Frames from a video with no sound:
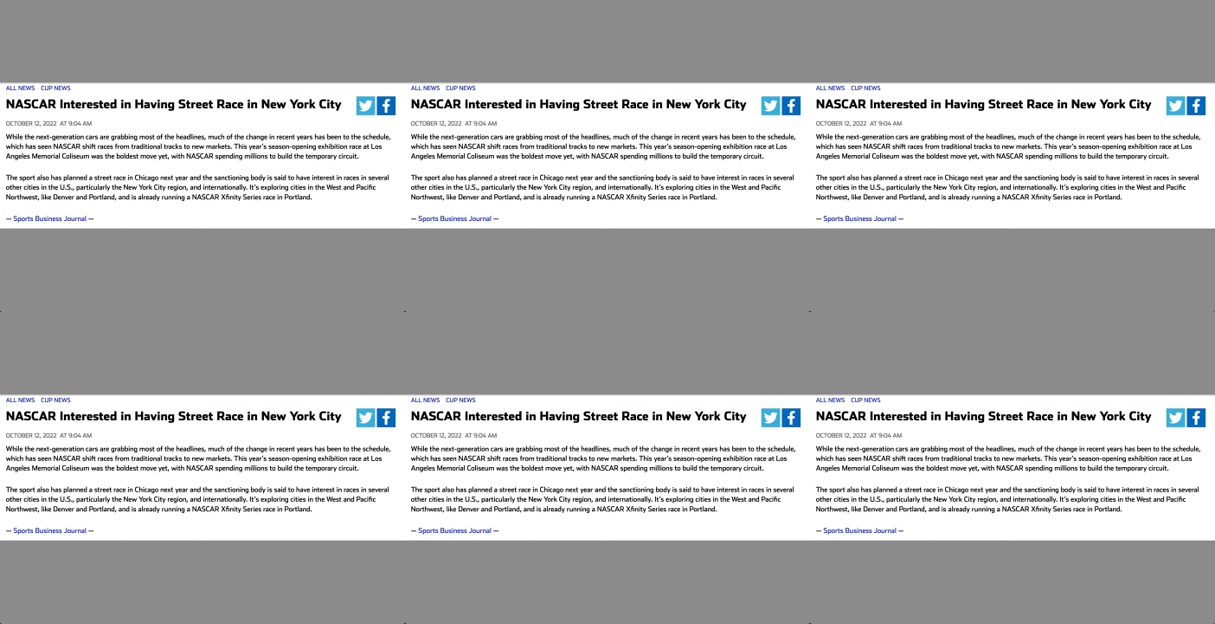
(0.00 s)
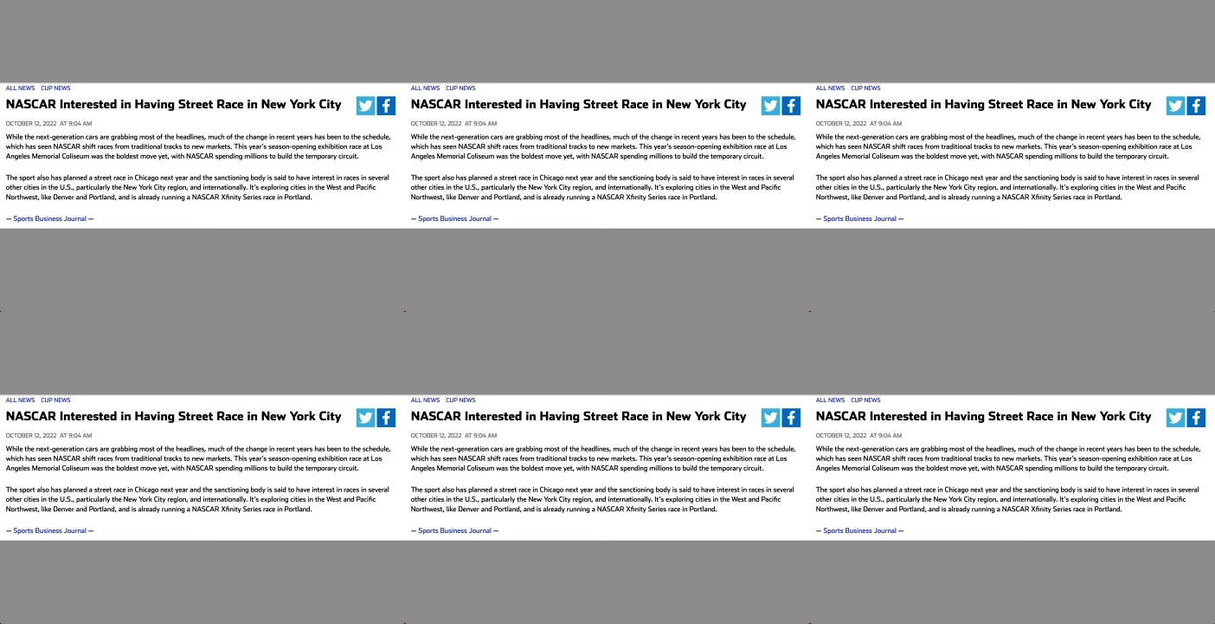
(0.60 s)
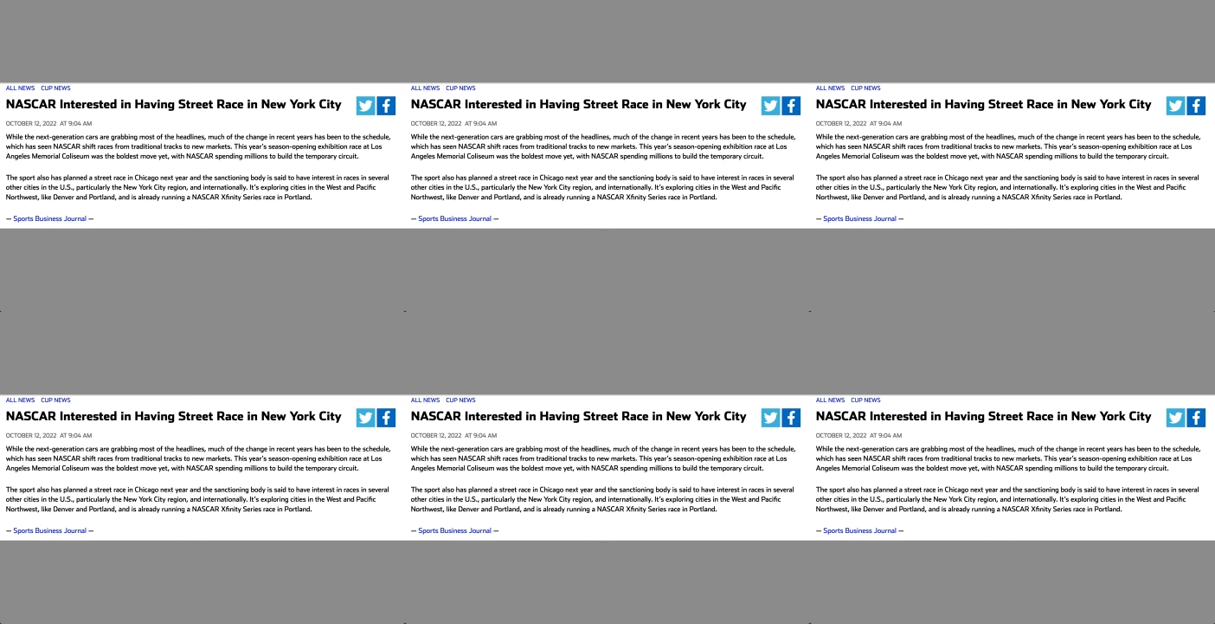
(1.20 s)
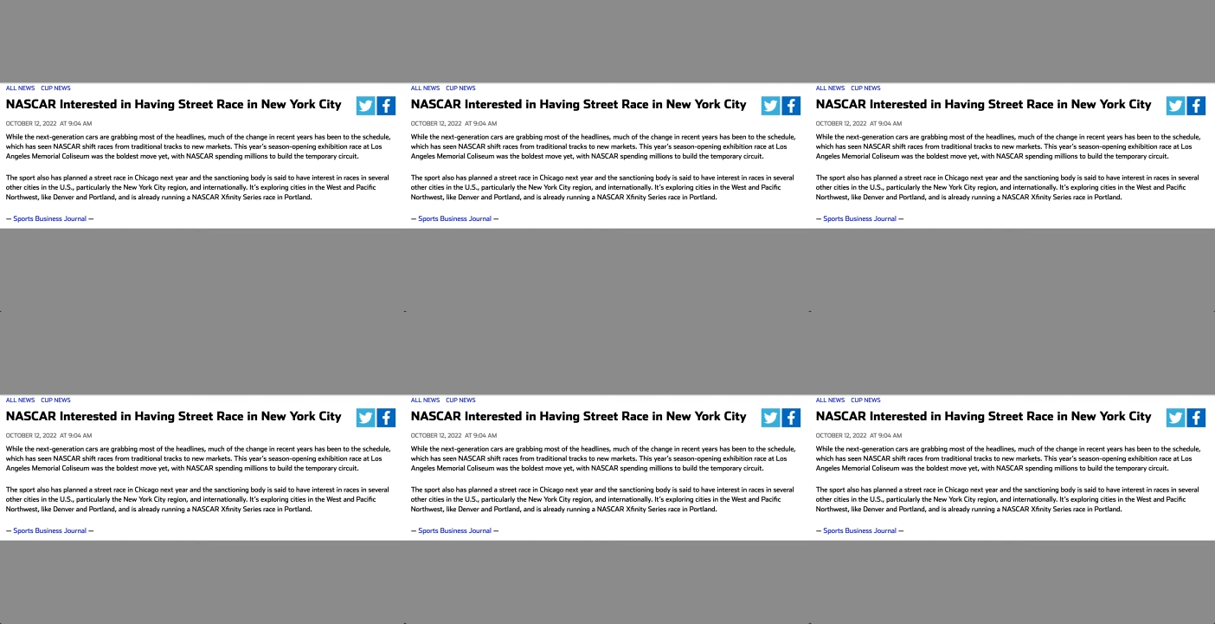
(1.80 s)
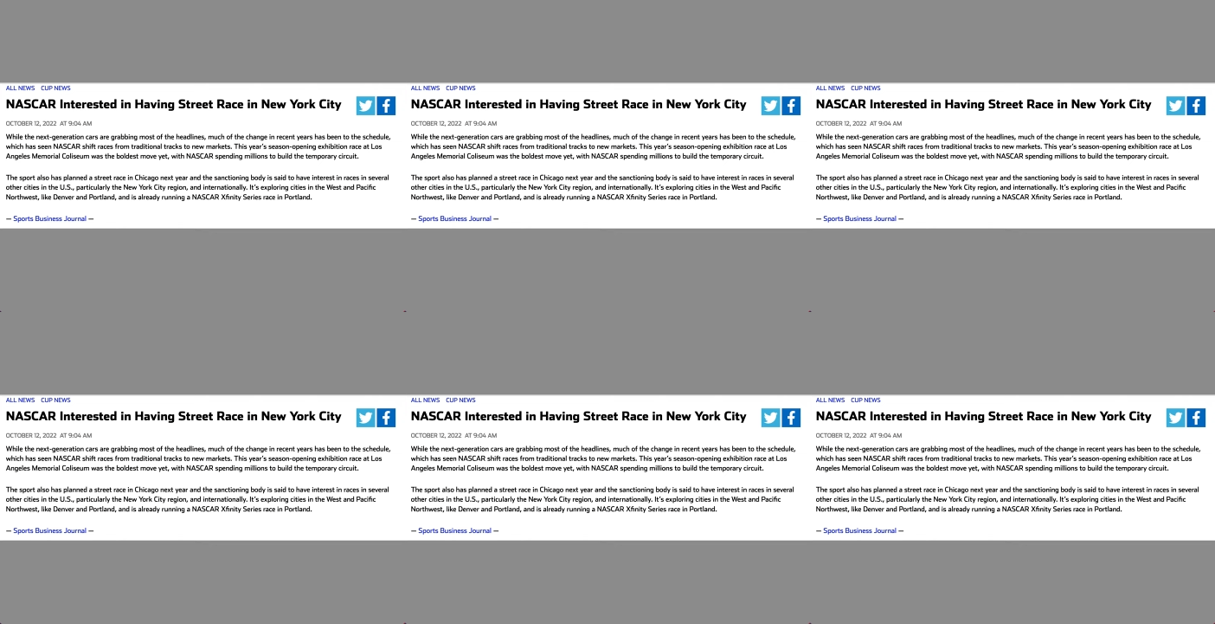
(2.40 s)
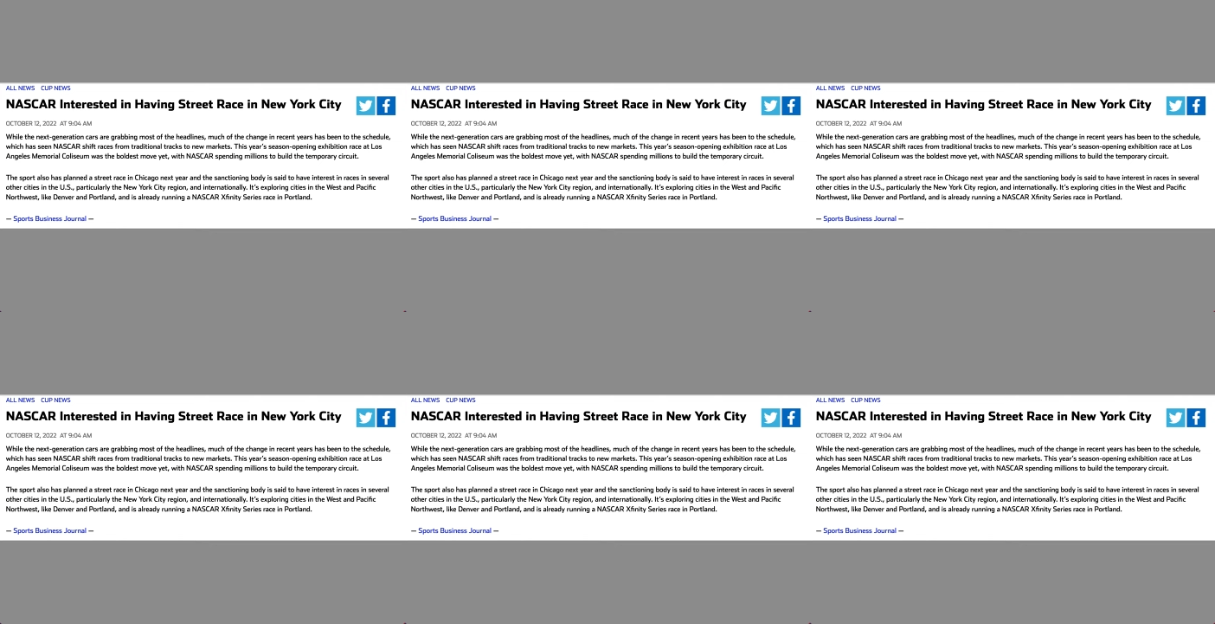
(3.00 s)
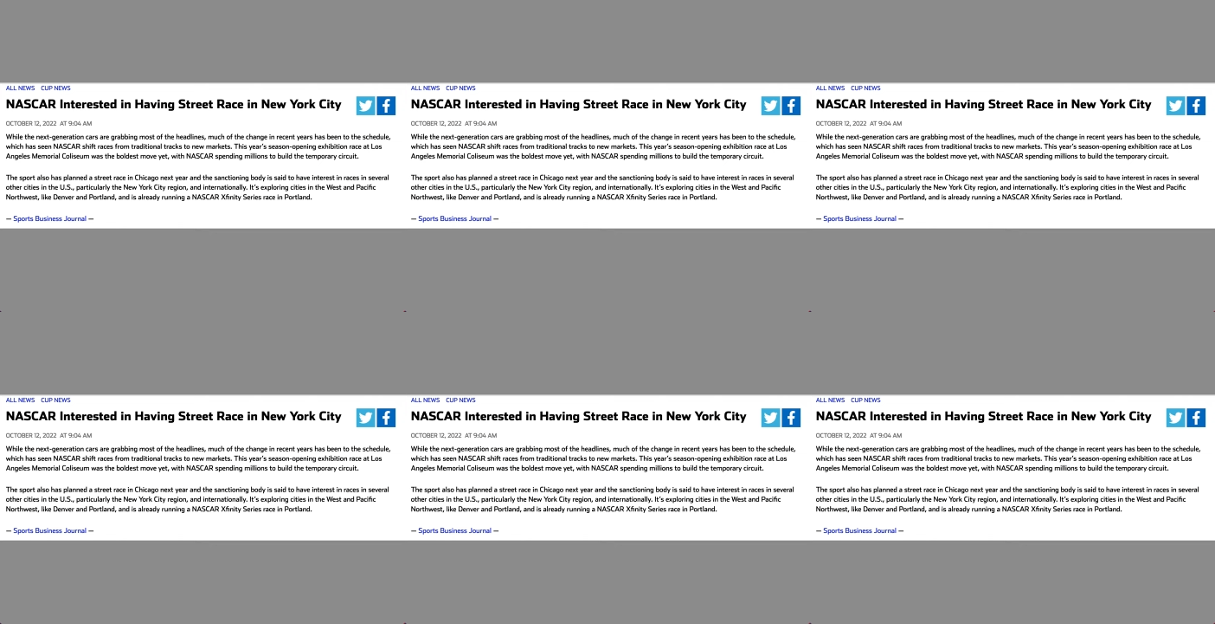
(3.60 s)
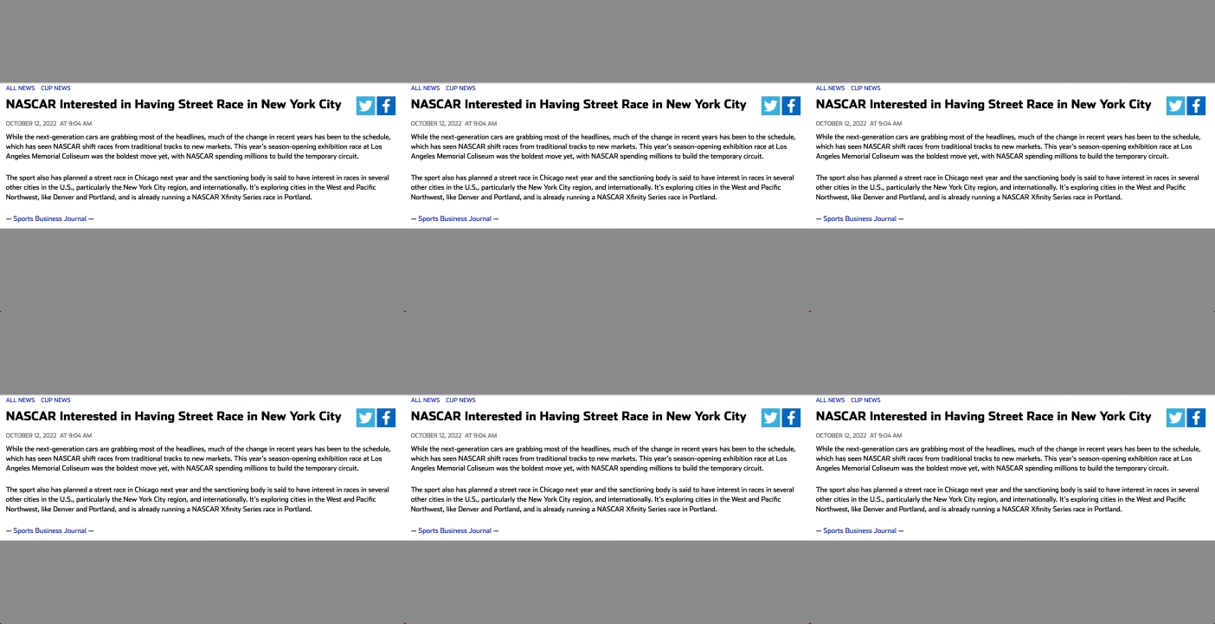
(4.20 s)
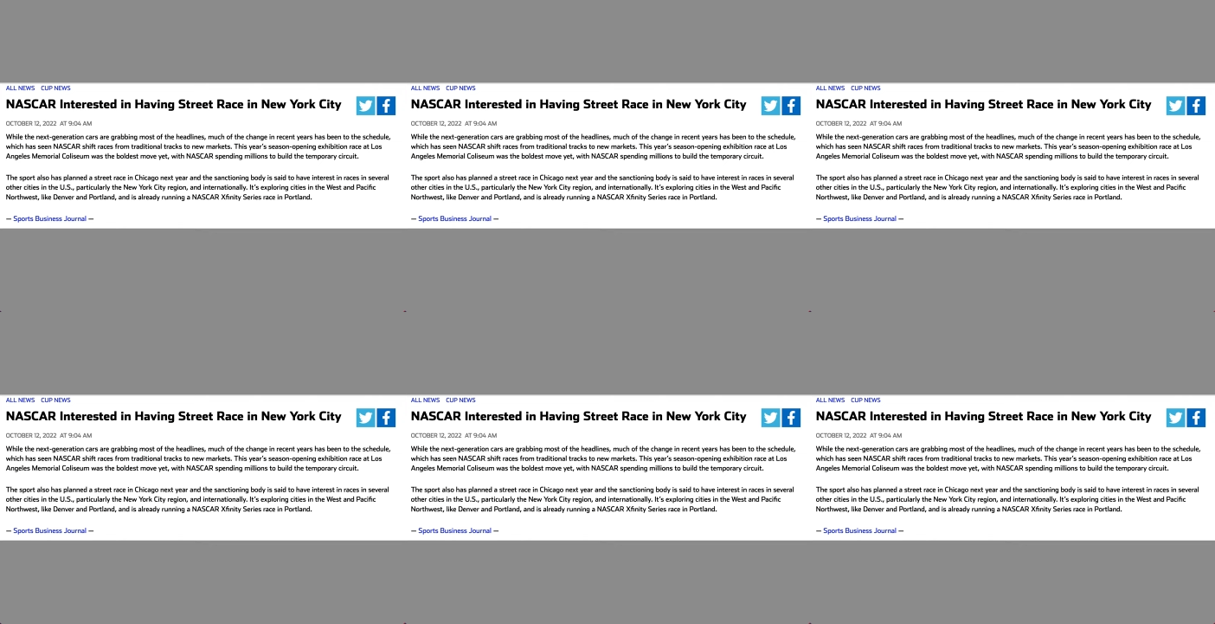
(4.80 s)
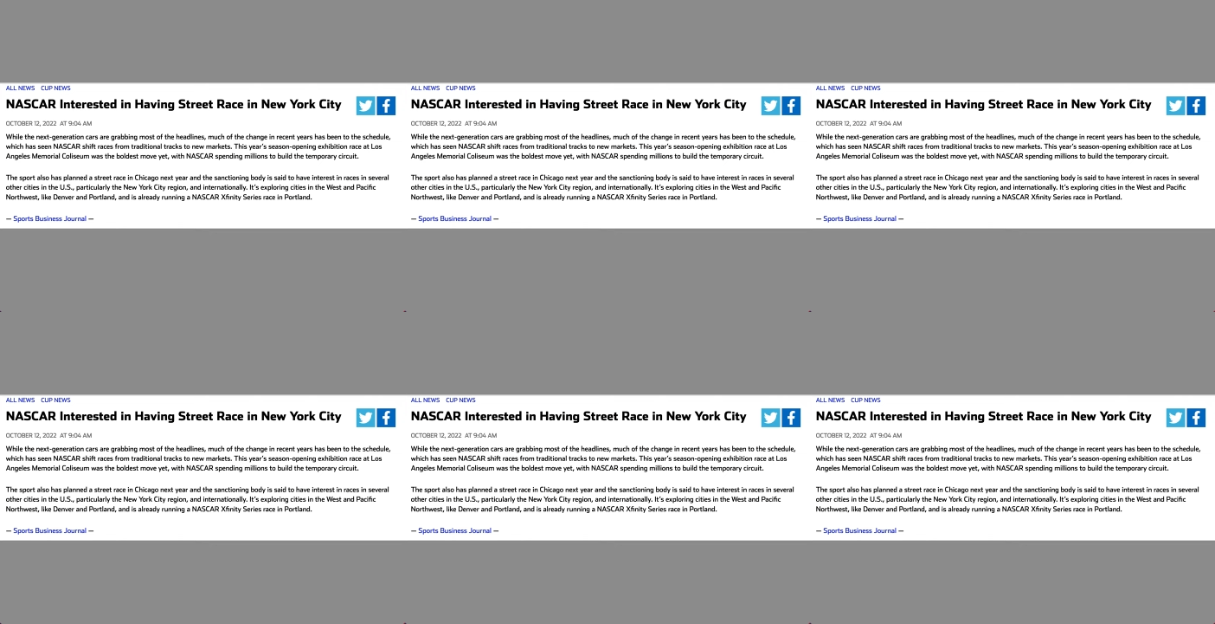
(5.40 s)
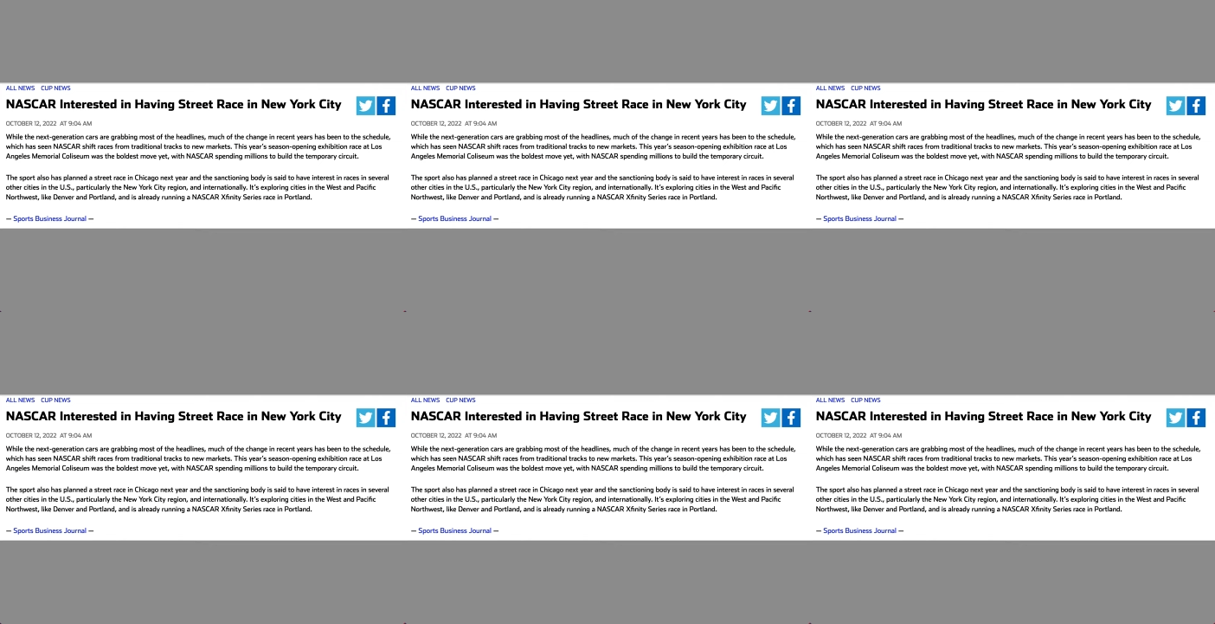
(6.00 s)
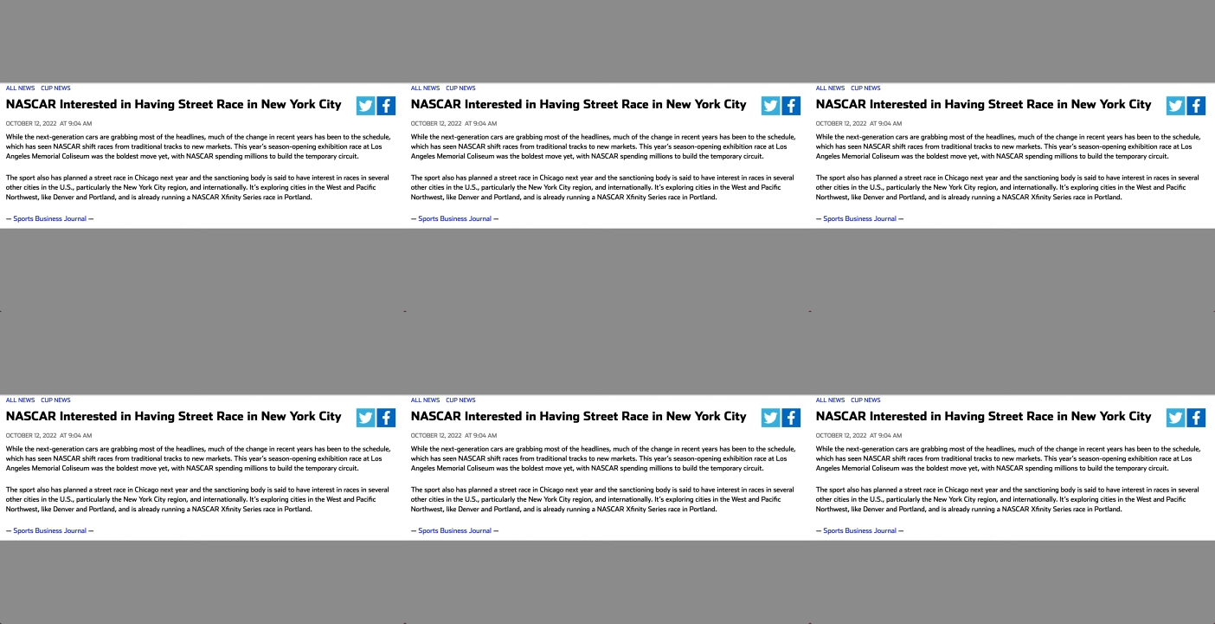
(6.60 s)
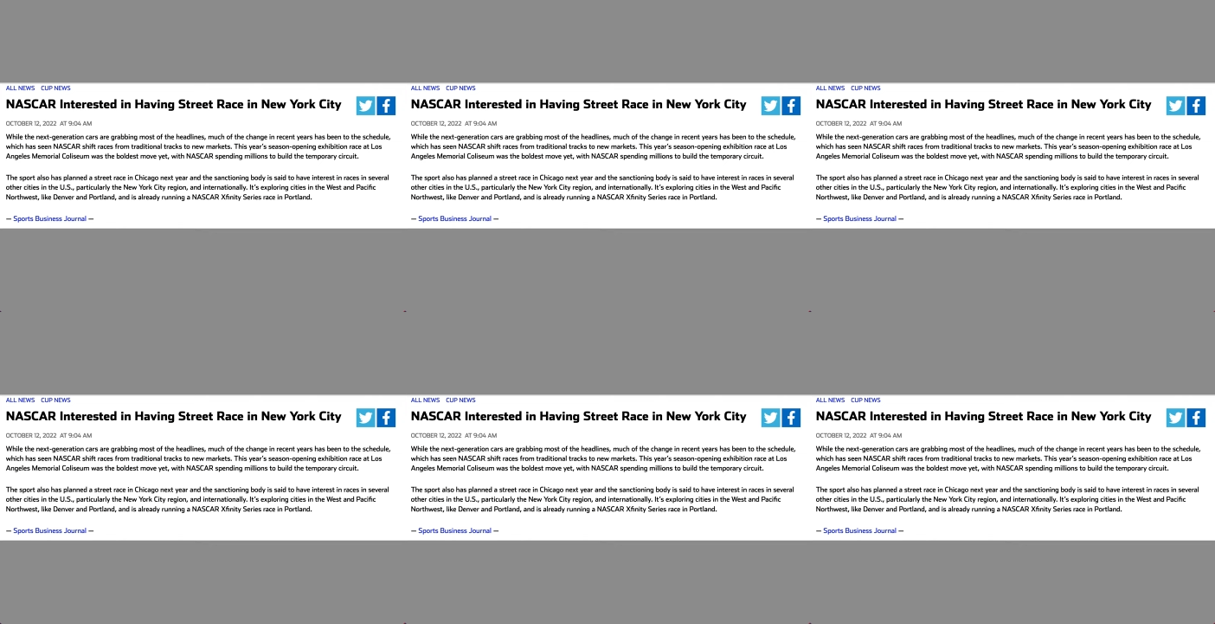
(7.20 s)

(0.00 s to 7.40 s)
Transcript: (no speaker visible)